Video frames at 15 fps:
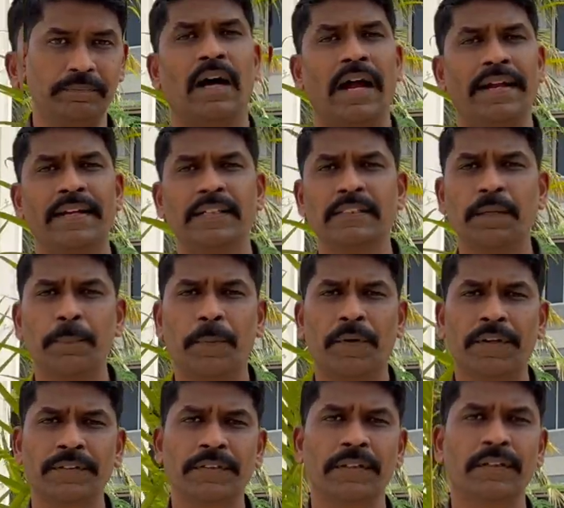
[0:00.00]
Hydrogen
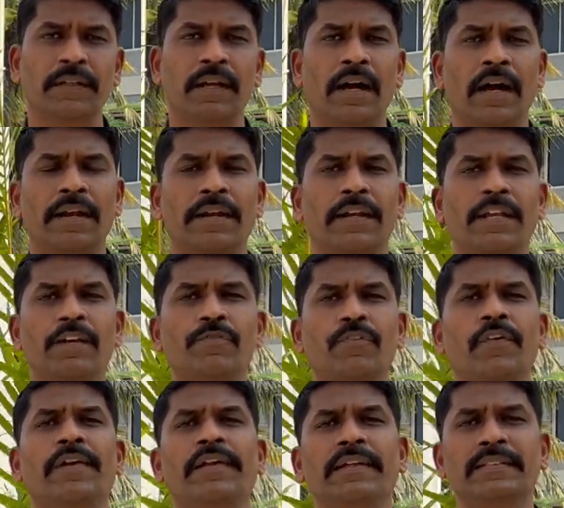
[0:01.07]
production and
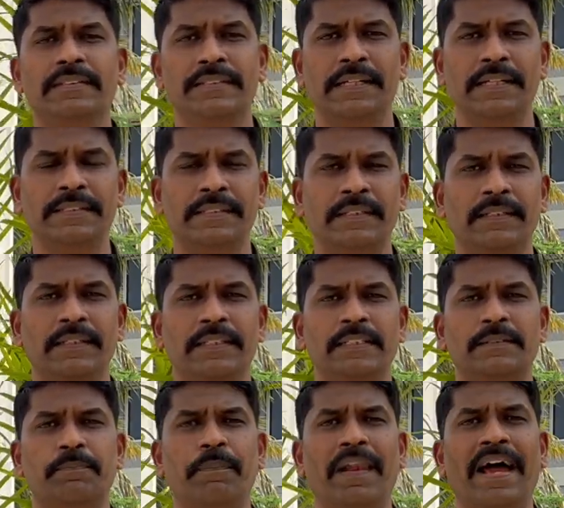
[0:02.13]
refueling station is
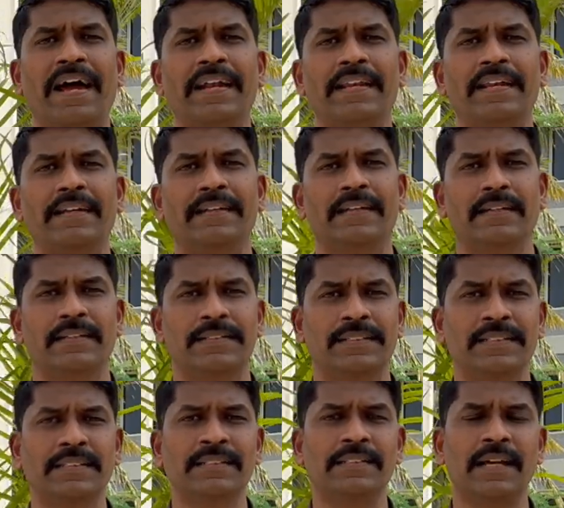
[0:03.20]
planned at
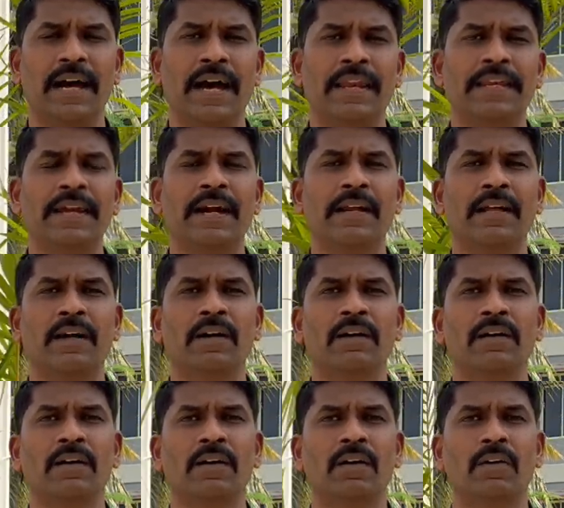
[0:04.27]
Jind, Haryana
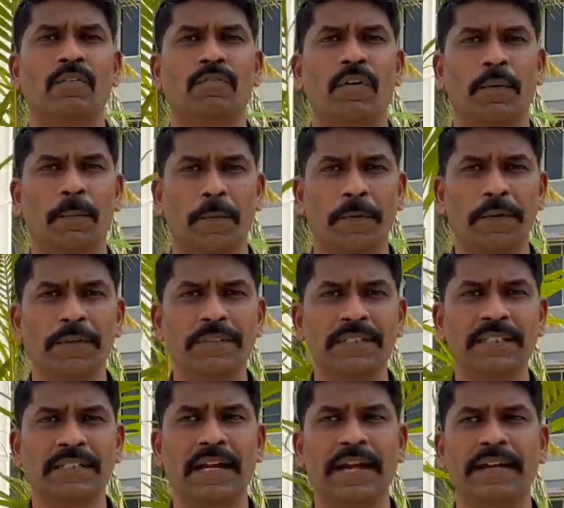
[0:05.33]
for
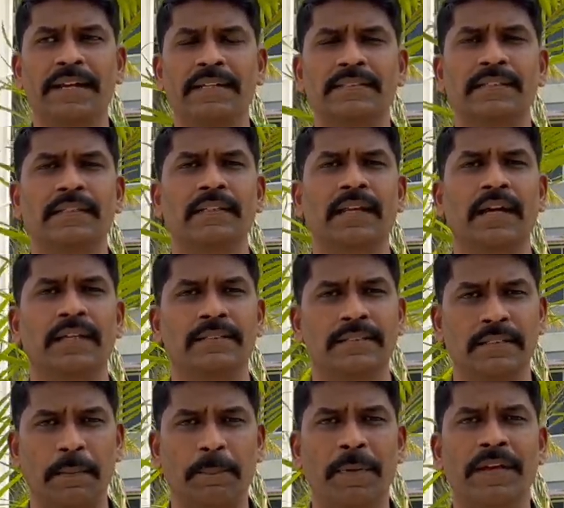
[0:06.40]
producing the hydrogen and
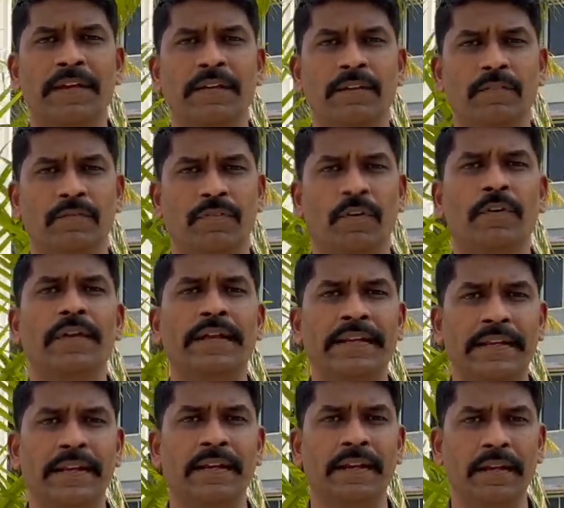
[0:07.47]
supplying for
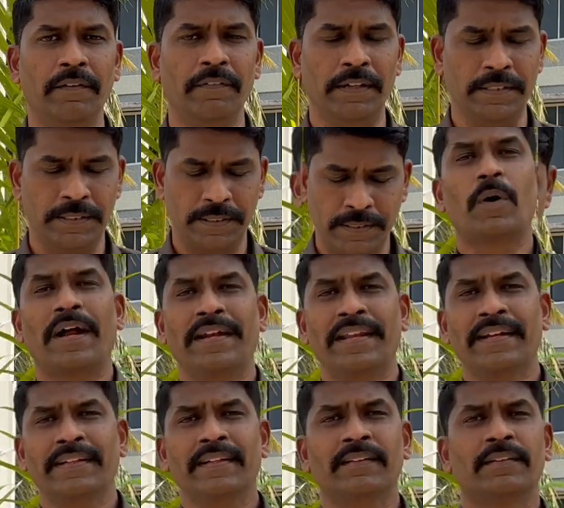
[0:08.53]
Indian Railways. To
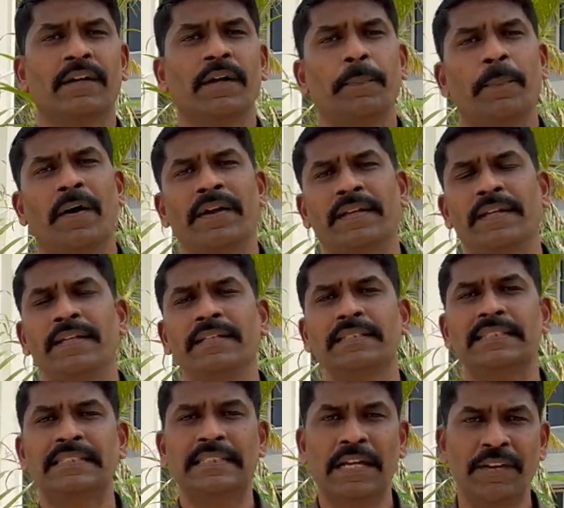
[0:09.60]
conduct a third party
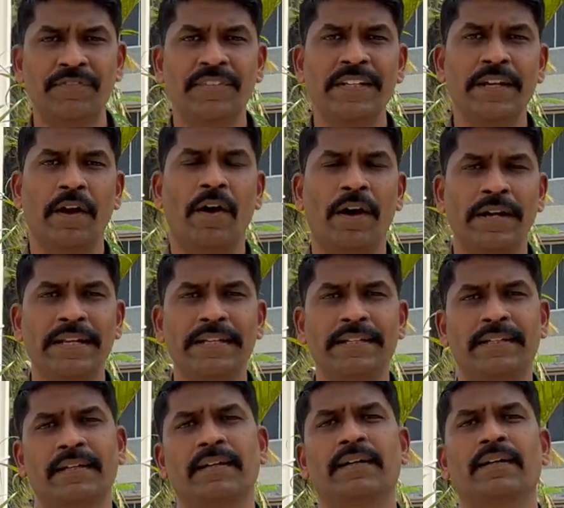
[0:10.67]
safety audit
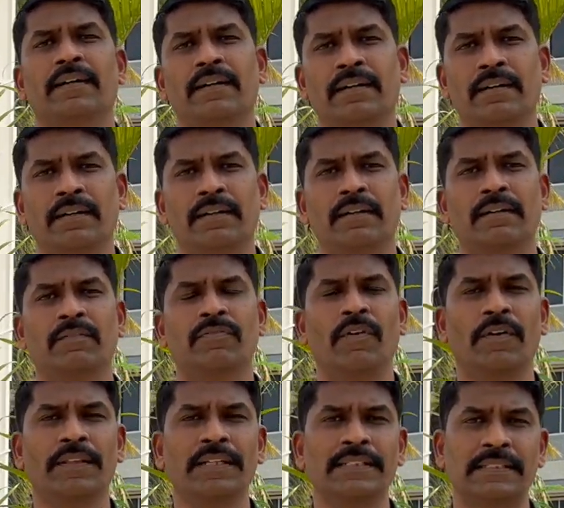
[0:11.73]
for
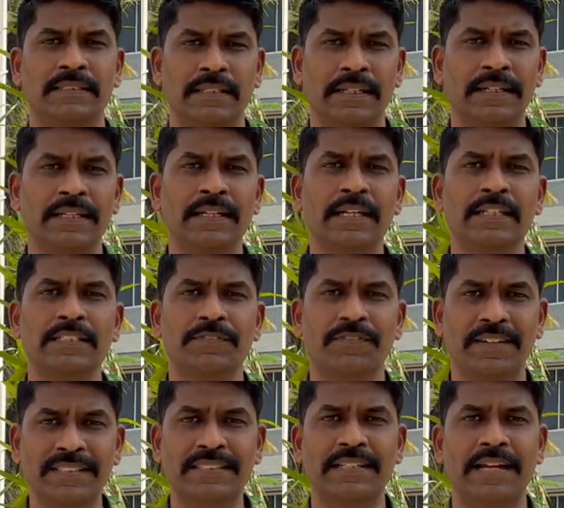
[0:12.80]
this India's first